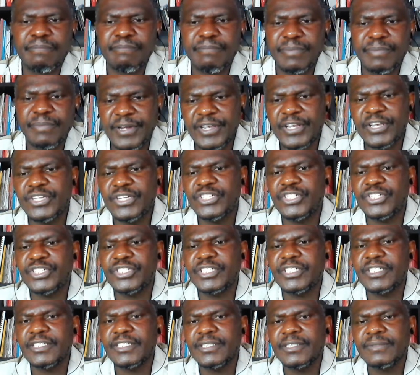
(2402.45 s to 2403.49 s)
breached,
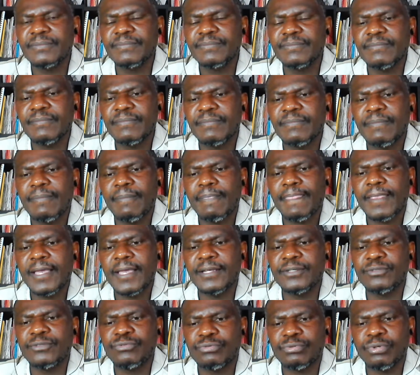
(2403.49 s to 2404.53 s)

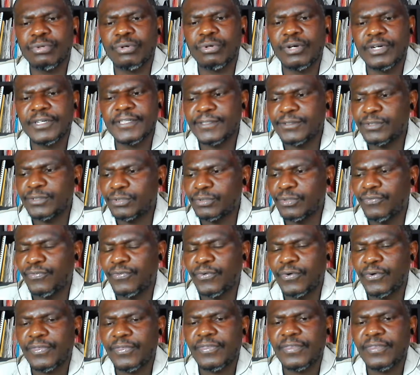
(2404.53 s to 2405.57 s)
and so on and so forth.